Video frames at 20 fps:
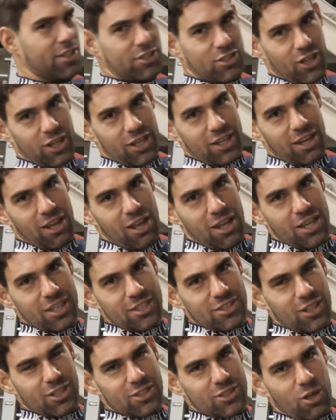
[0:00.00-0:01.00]
It's like
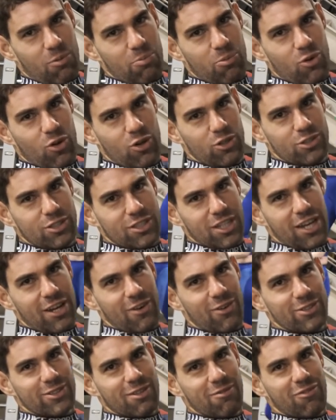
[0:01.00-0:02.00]
Tom Cruise is in
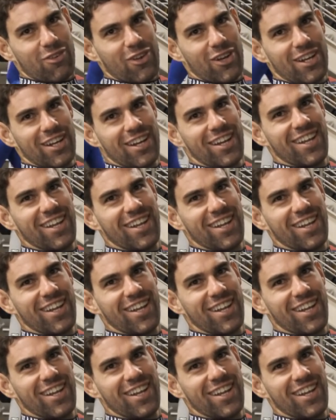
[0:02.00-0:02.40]
here or something.